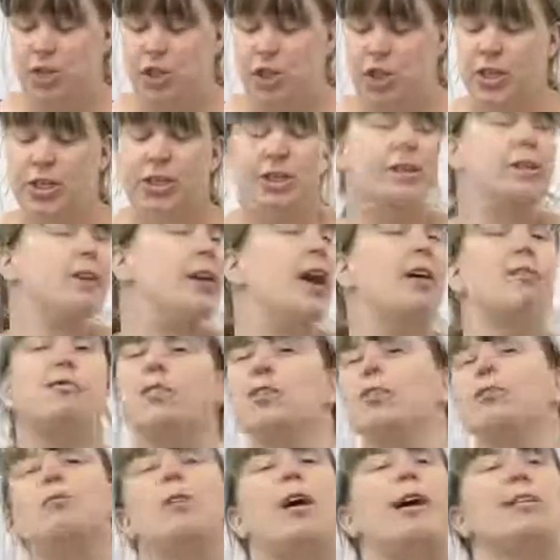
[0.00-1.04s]
should
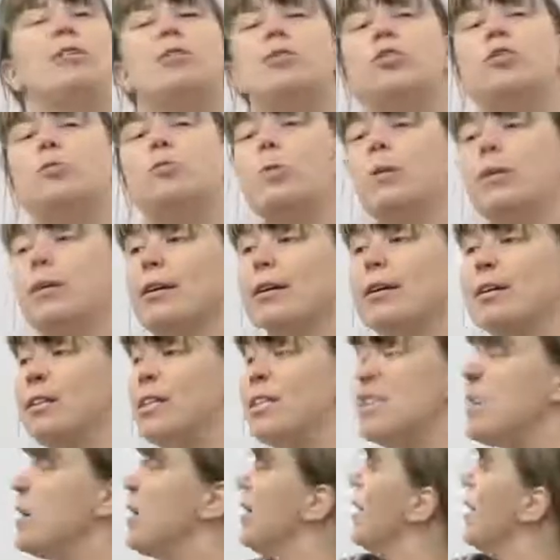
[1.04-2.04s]
never run towards.